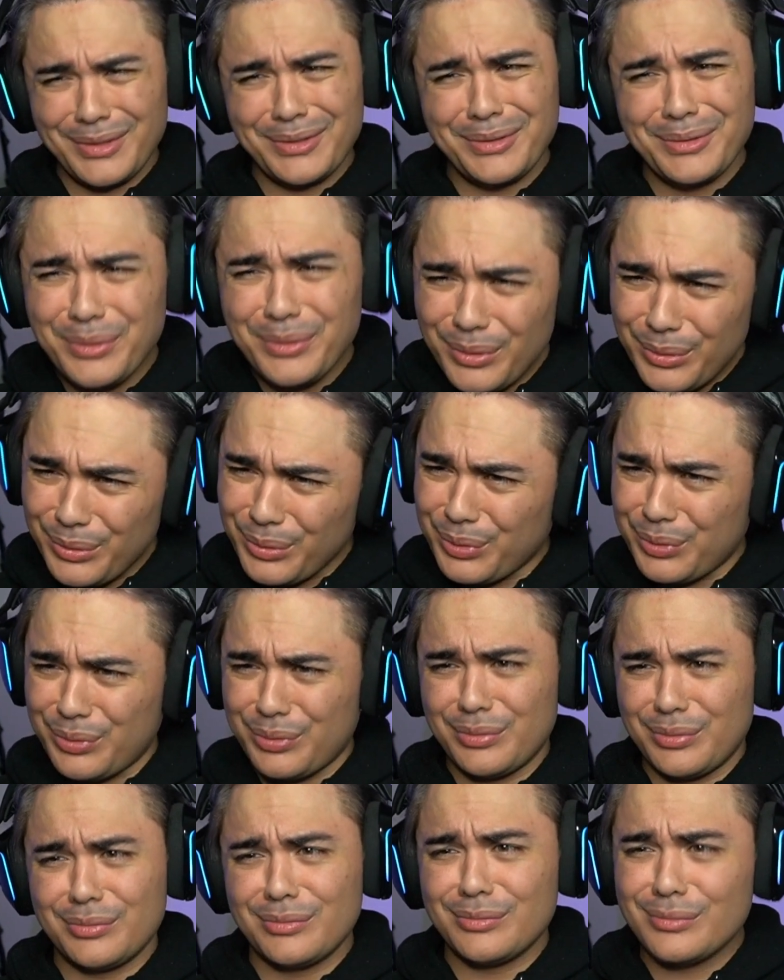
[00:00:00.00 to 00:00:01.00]
Ooh.
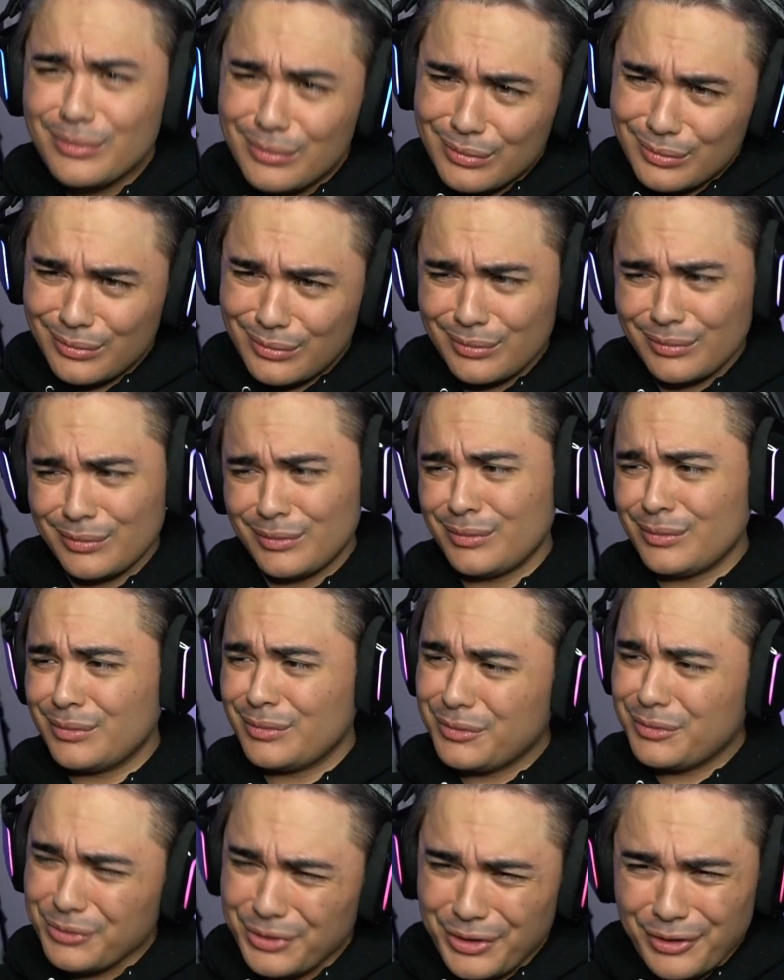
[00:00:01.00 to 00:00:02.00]

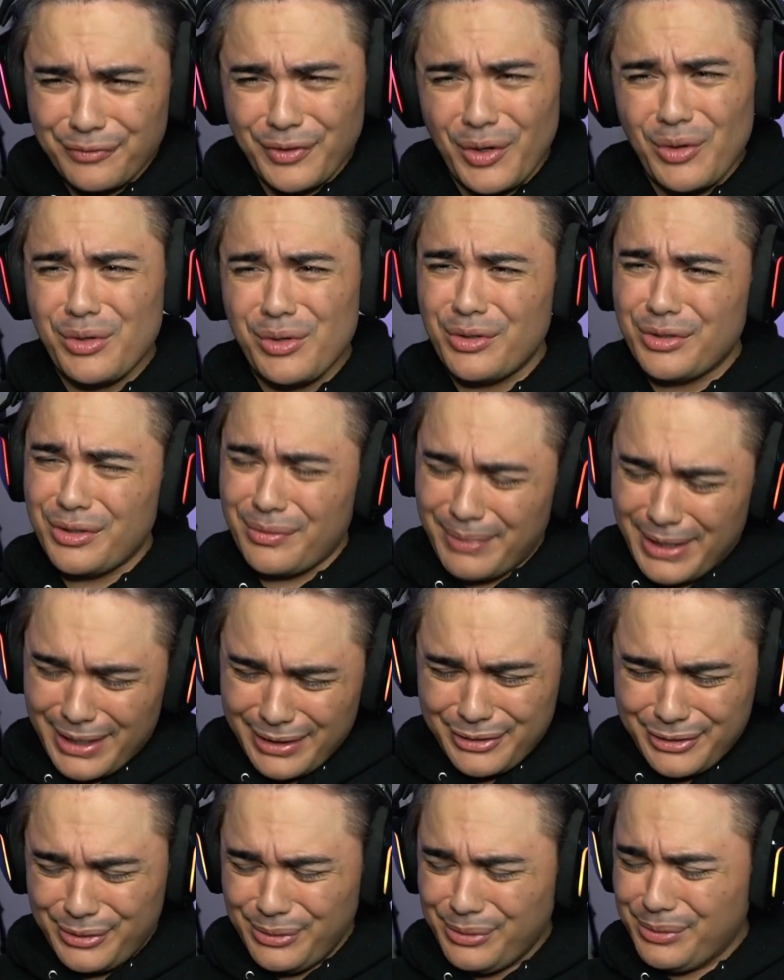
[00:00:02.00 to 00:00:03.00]
With the vocal in the
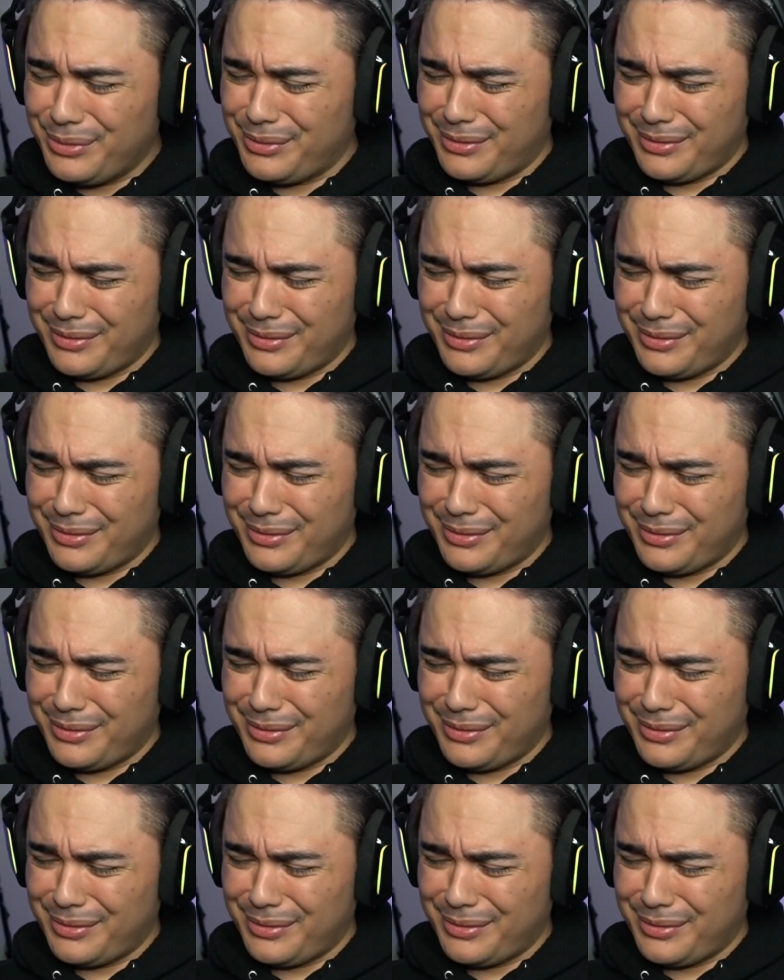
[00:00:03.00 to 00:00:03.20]
back too?